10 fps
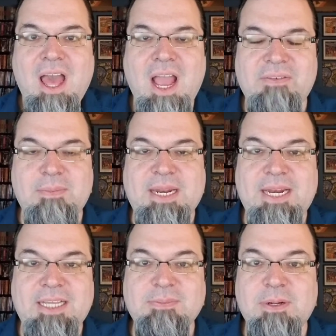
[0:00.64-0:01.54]
Hey everybody,
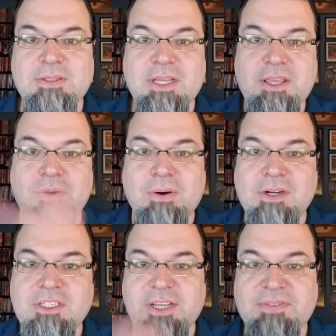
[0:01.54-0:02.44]
Nick Espinosa, your
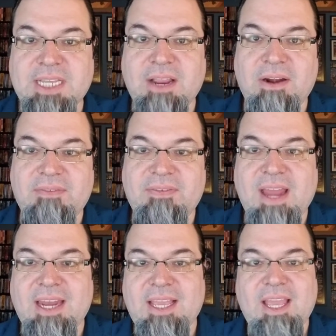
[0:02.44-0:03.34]
chief security
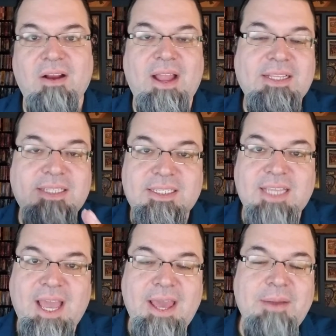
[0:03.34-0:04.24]
fanatic here, and
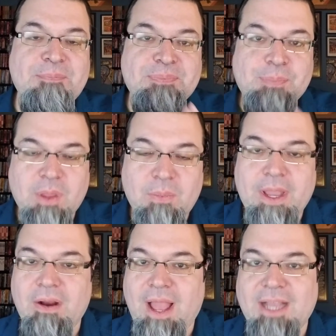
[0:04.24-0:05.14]
today we
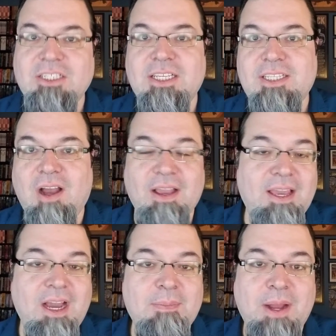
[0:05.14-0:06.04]
are actually
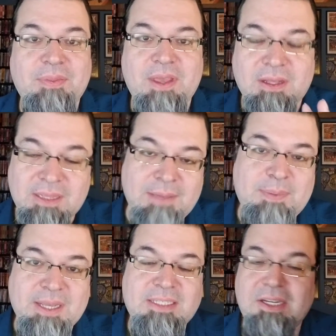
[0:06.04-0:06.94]
talking about the
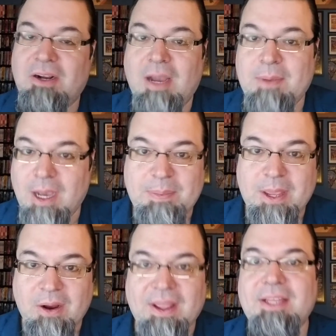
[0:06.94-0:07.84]
Olympics that are coming up
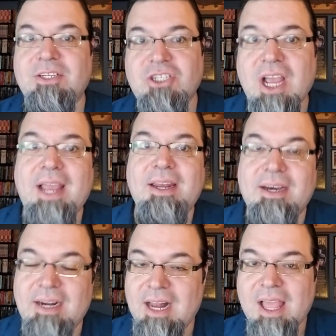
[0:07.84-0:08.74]
here in
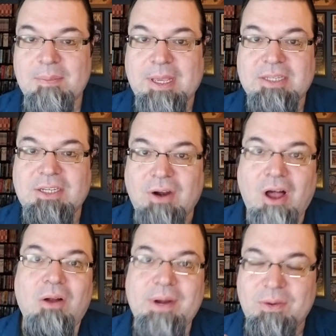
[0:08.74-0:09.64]
China because they're
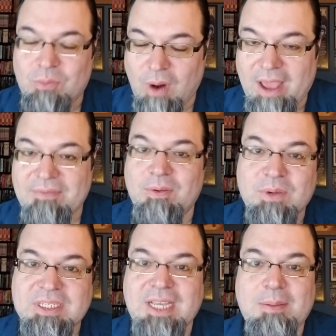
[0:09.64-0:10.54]
already rife
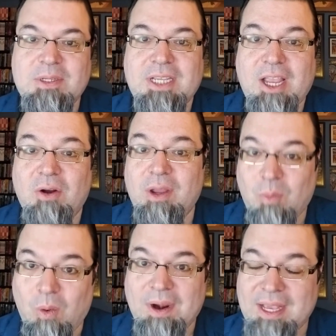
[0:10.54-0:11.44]
with cybersecurity
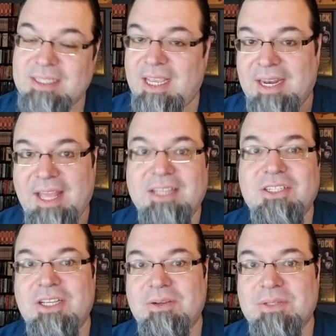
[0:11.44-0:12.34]
warnings and
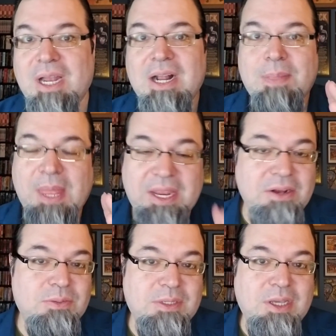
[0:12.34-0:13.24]
issues. And
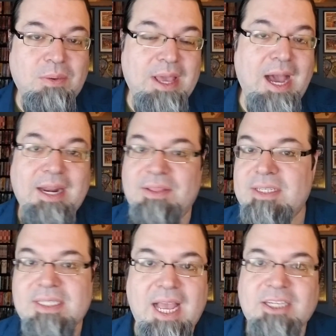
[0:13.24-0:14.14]
here's what's going on. And this
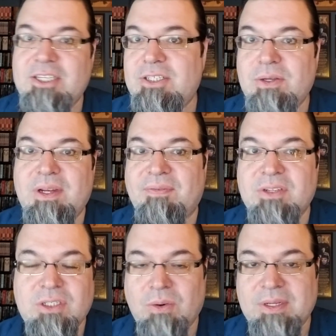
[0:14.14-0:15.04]
is actually two different
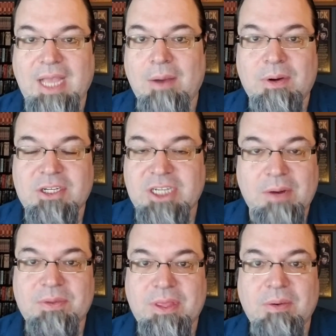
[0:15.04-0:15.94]
stories I want to share
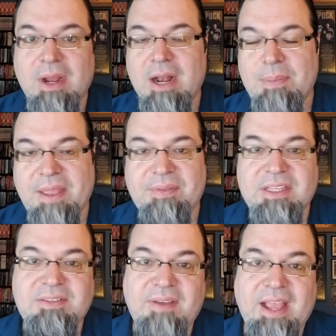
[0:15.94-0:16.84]
with you in
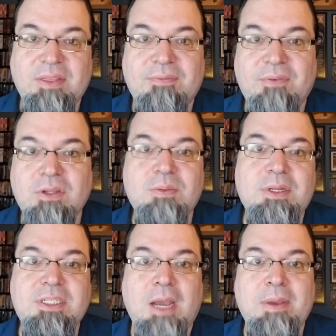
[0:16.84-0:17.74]
this vein. The first one
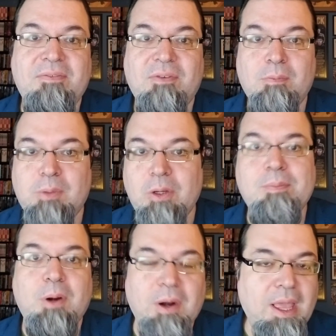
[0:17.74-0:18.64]
is coming from
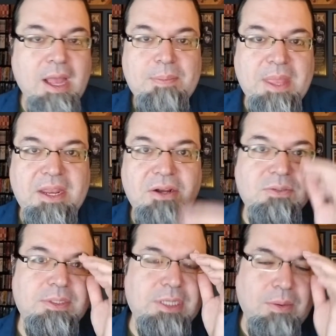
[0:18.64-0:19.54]
Bloomberg, and here's
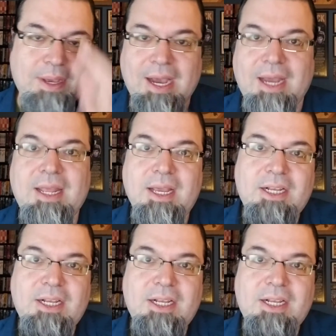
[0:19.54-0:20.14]
what's going on.